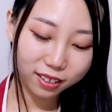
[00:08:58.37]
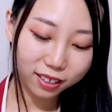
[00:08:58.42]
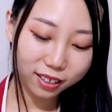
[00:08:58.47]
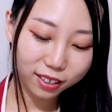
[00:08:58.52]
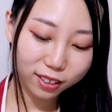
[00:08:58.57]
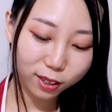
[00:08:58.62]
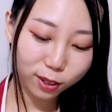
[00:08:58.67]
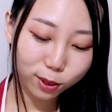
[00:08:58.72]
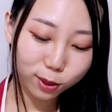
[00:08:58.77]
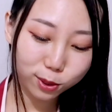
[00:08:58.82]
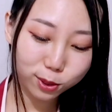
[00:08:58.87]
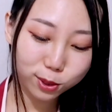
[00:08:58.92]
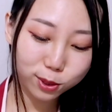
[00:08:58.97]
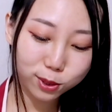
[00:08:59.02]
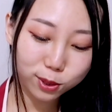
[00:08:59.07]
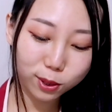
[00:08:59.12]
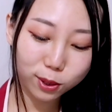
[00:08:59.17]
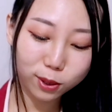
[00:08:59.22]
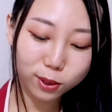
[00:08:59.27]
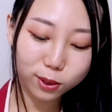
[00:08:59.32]
And
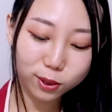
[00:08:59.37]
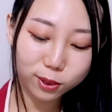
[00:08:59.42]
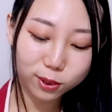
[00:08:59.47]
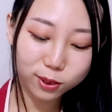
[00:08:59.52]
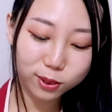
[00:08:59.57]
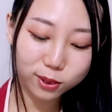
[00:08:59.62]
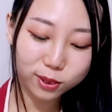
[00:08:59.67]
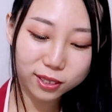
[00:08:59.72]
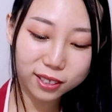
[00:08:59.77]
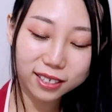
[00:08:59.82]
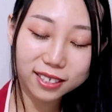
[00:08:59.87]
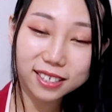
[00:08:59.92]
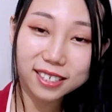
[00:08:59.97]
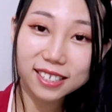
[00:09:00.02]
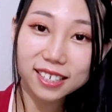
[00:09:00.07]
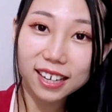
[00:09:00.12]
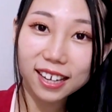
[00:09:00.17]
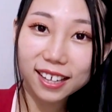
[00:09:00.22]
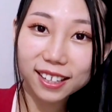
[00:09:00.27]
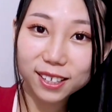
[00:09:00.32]
also the
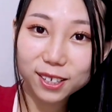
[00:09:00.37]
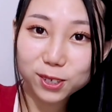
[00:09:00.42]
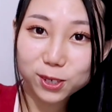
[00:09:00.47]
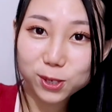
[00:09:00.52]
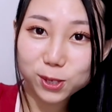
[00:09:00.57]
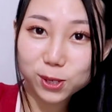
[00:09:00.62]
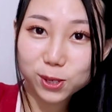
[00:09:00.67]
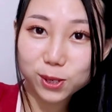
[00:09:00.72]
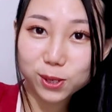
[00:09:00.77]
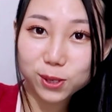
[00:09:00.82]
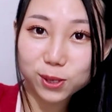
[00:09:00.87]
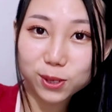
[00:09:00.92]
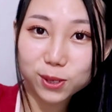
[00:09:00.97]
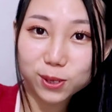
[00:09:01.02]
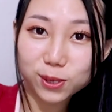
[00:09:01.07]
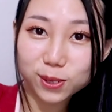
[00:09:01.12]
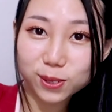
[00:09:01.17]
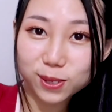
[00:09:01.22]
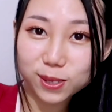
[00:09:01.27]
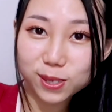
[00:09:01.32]
tiny
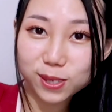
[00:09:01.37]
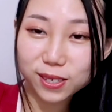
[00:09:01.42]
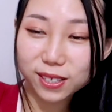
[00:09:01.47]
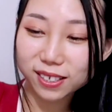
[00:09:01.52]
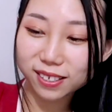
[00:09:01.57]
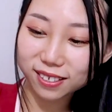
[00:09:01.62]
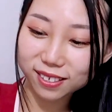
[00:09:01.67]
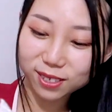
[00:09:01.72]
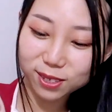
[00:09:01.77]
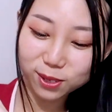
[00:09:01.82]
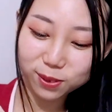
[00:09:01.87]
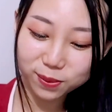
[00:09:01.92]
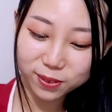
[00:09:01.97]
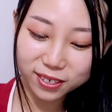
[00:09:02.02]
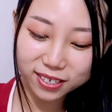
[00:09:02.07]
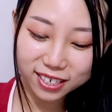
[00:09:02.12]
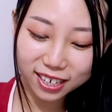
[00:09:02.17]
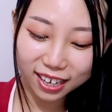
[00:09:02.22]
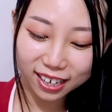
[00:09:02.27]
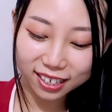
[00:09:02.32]
shoes, super
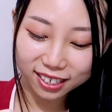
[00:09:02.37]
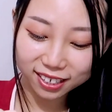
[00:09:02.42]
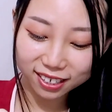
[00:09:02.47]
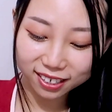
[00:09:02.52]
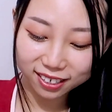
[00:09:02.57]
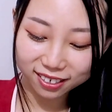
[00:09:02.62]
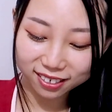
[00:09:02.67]
tiny.